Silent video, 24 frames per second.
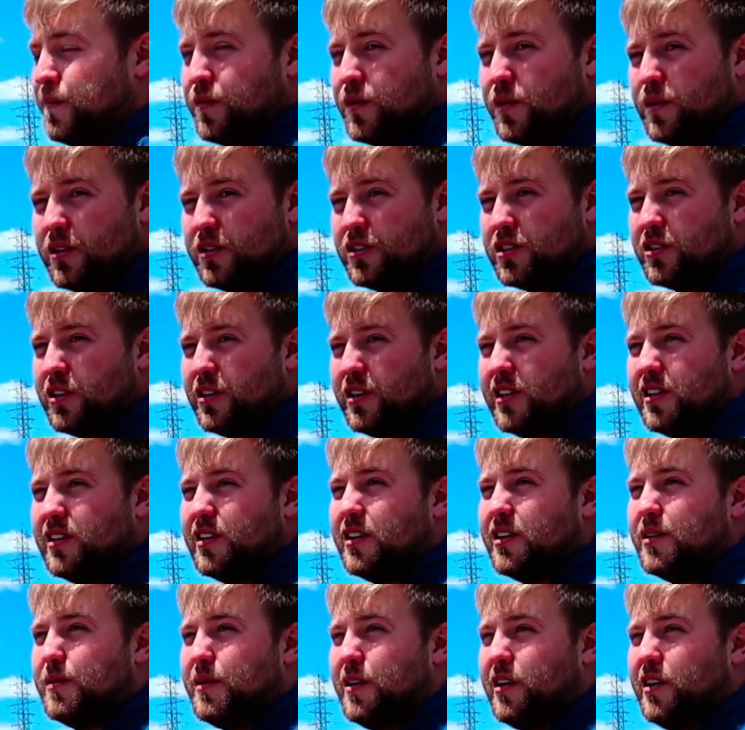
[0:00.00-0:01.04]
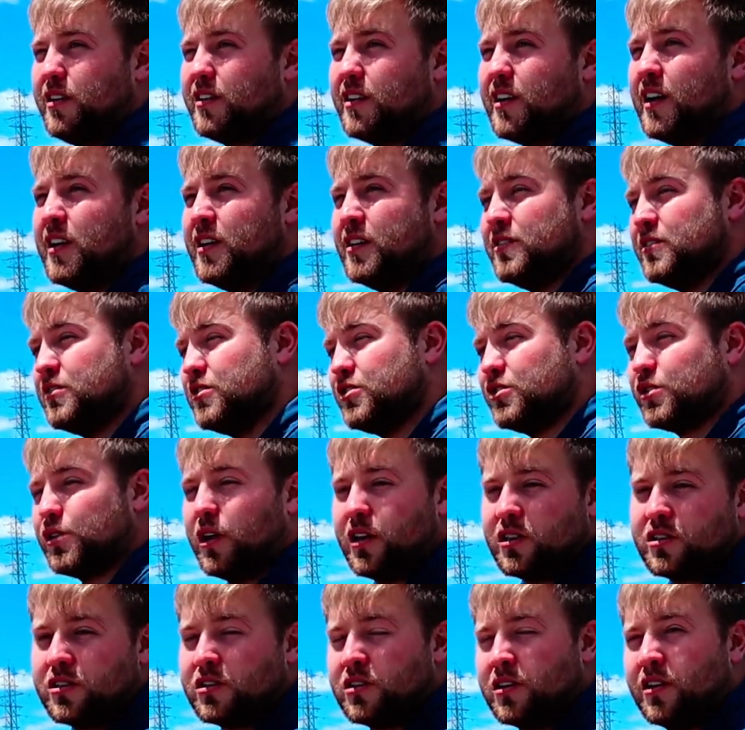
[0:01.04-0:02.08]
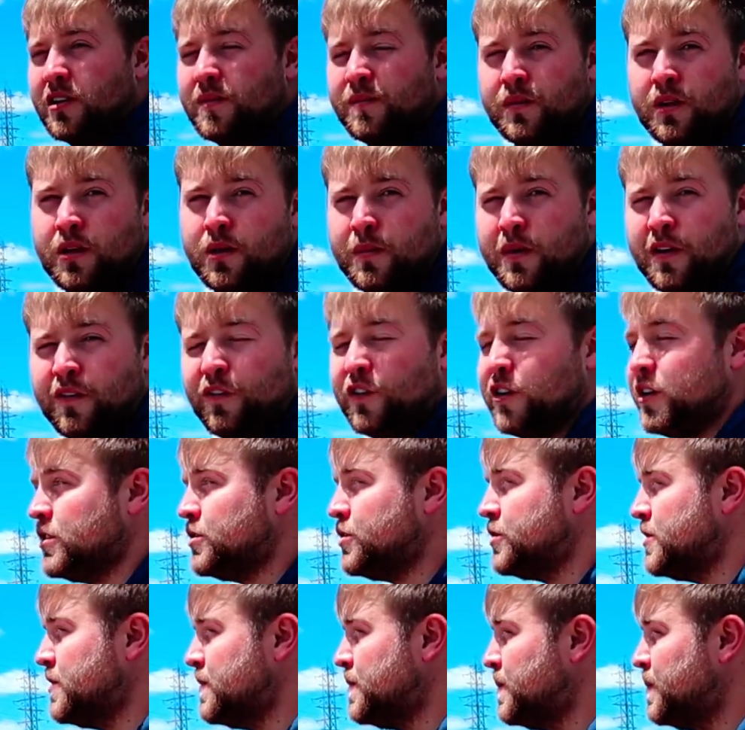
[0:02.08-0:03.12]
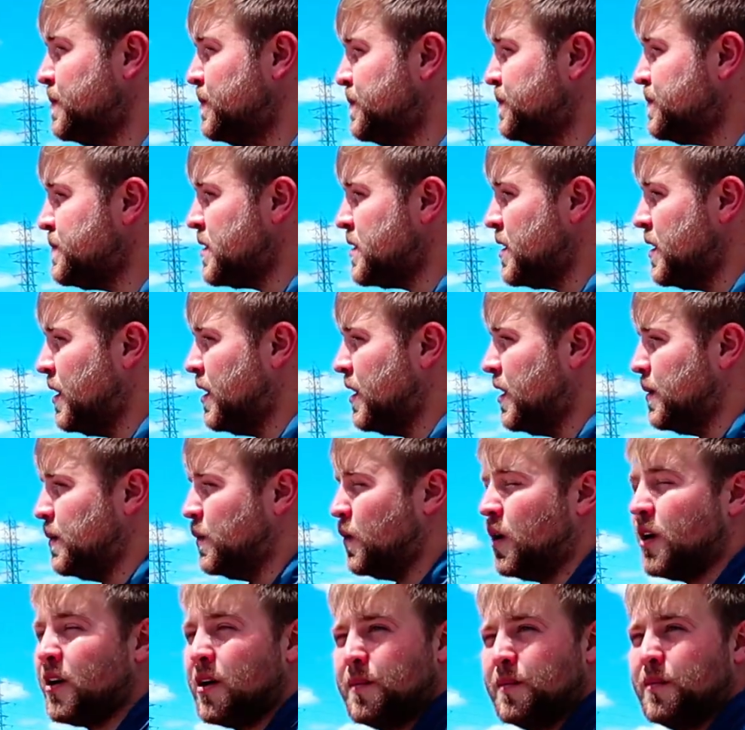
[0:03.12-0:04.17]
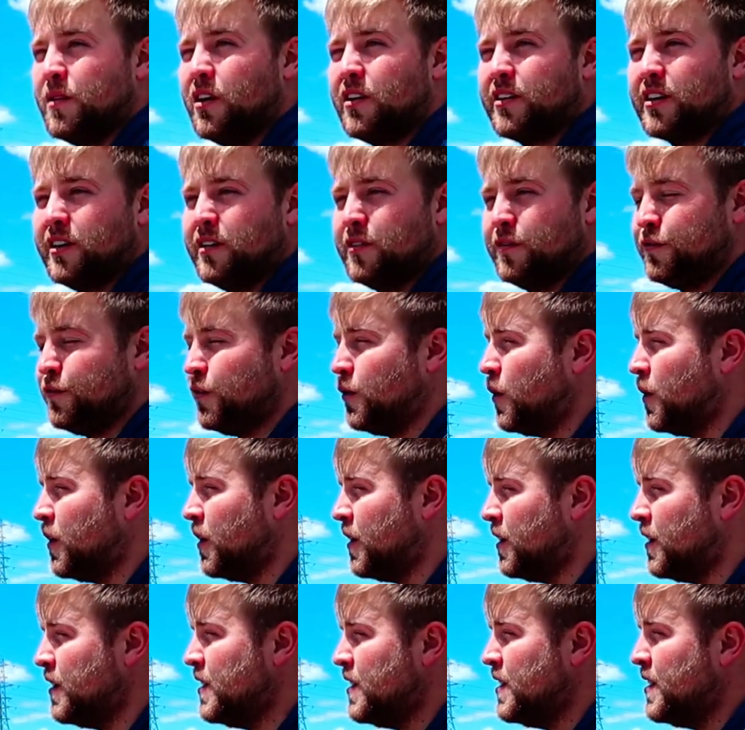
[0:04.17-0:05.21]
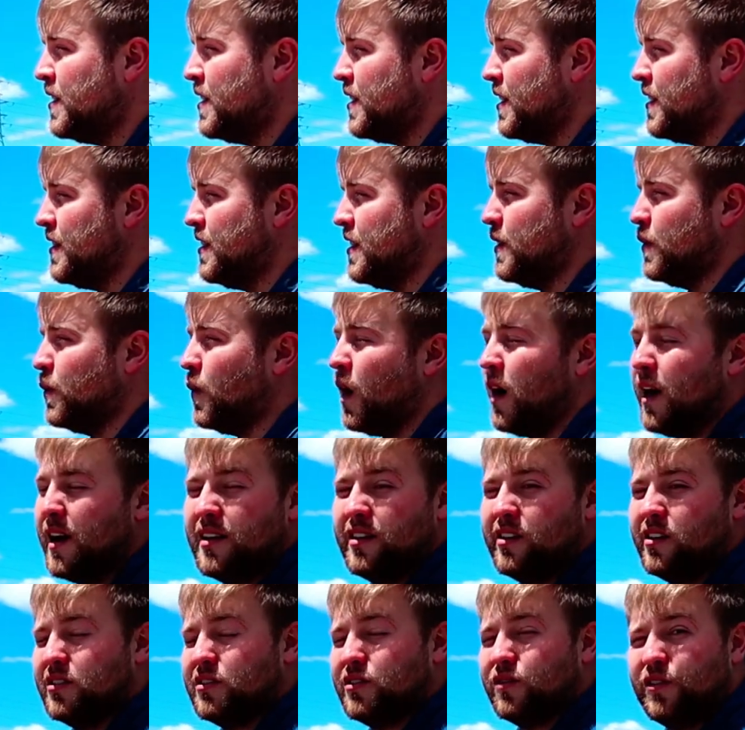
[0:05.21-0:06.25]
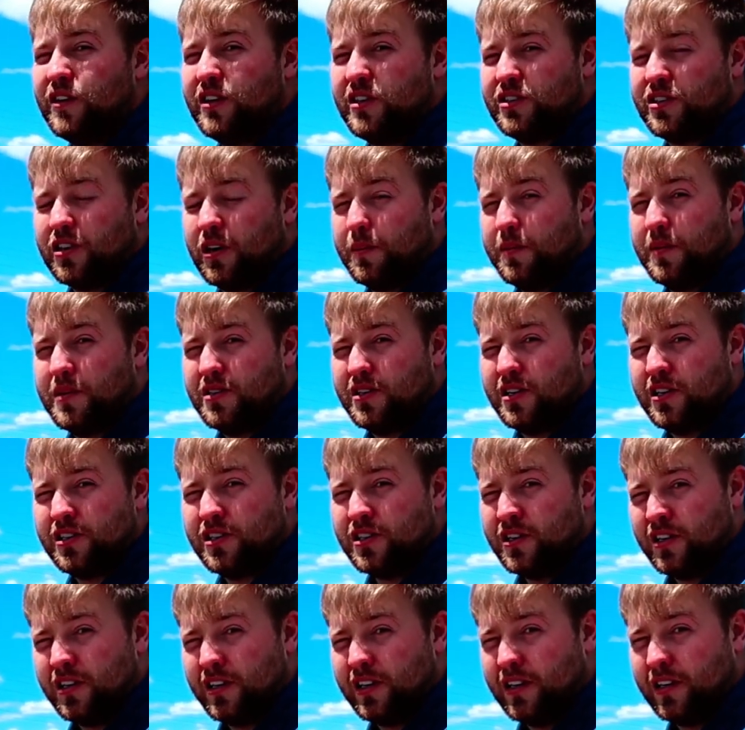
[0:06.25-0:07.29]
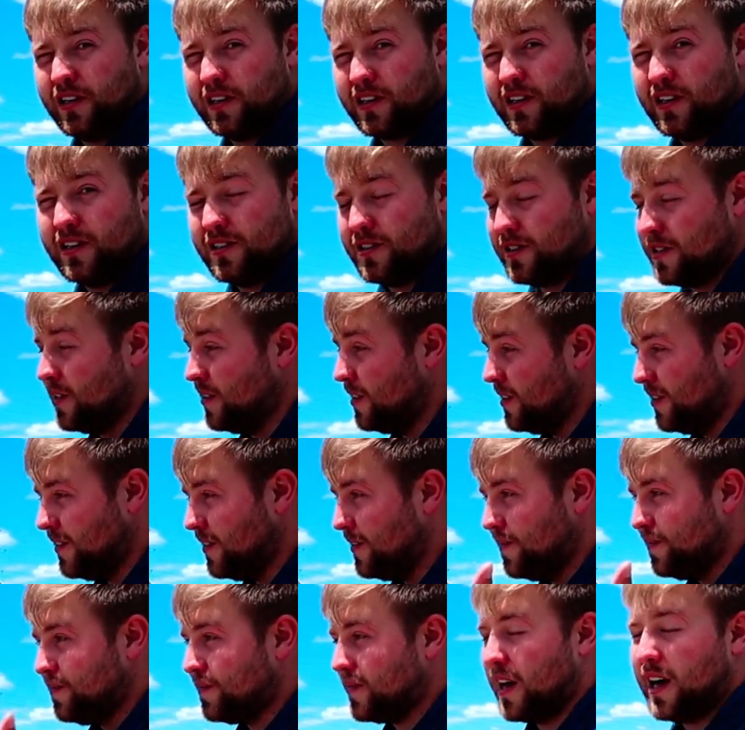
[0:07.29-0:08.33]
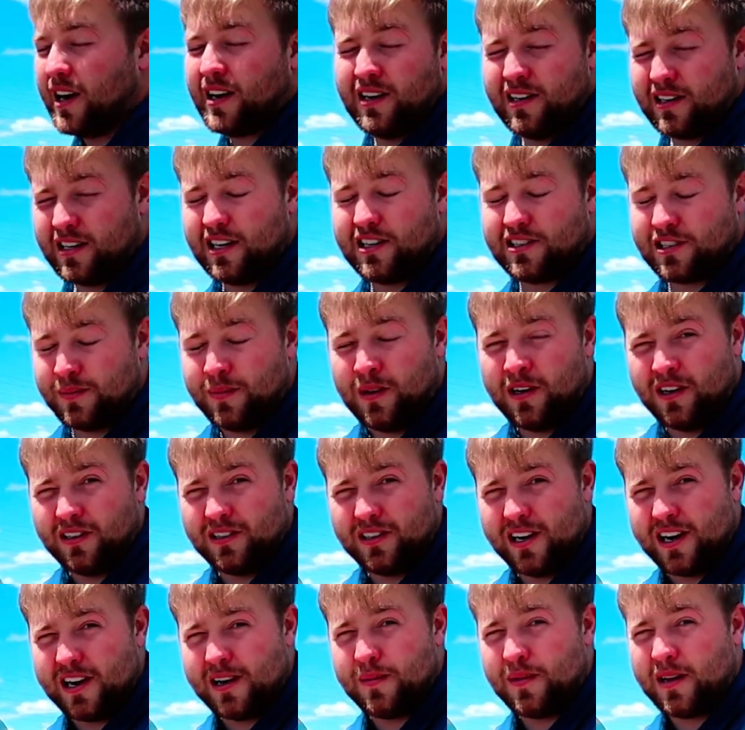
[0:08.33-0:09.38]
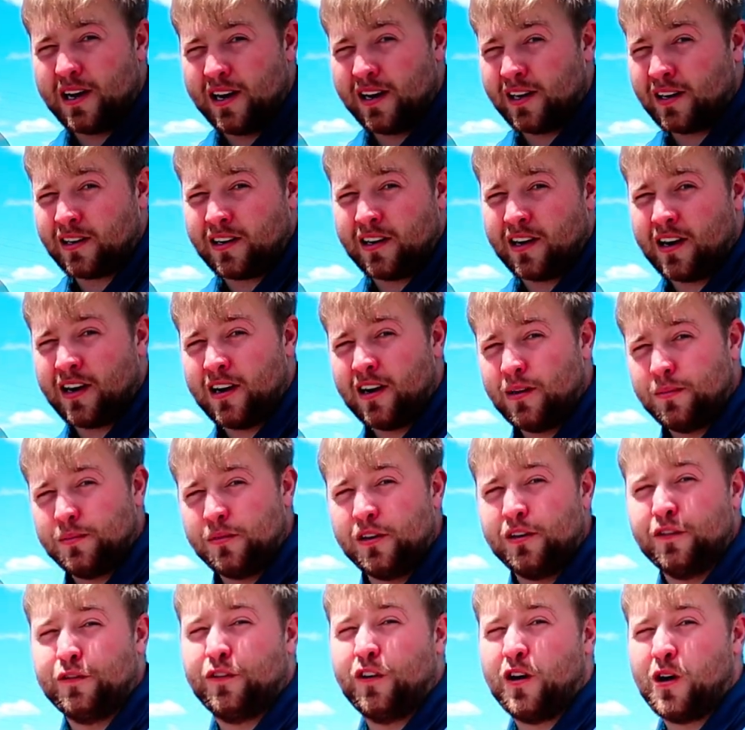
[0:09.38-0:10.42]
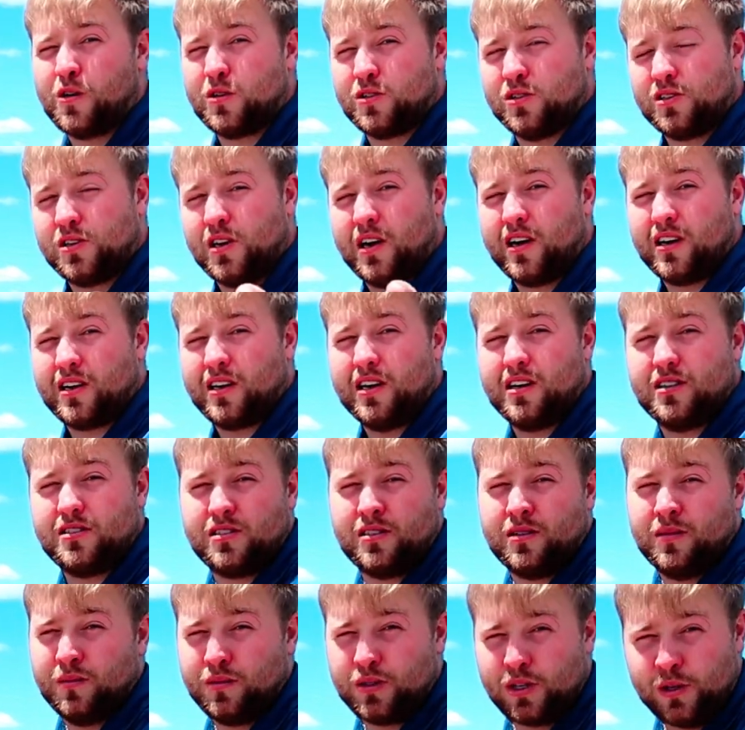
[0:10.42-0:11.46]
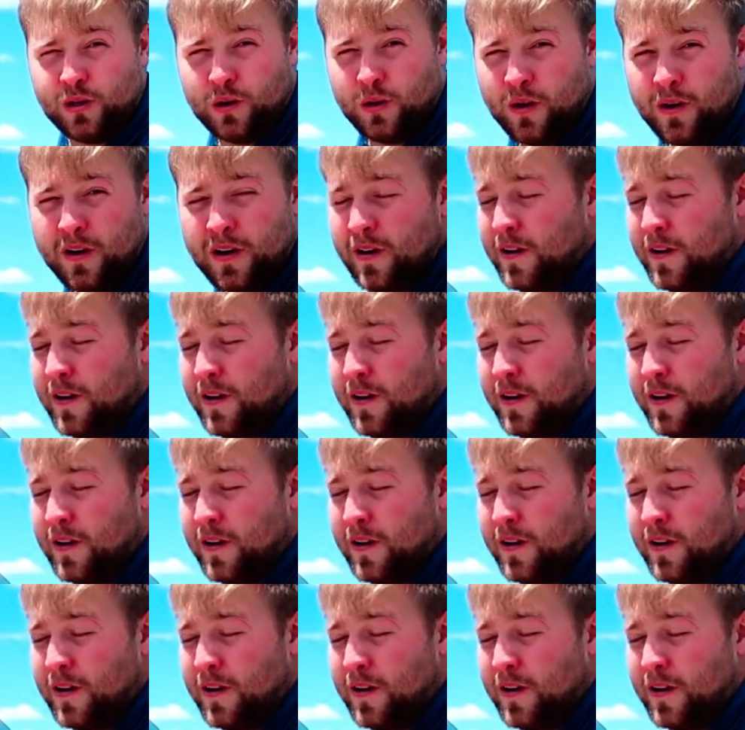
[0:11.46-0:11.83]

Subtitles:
We'll show you a little bit kind of structure I'm going to be fishing, what I'm looking for, and then why these fish are positioned here, because I could catch them all day, but that ain't going to help you folks try to catch some too.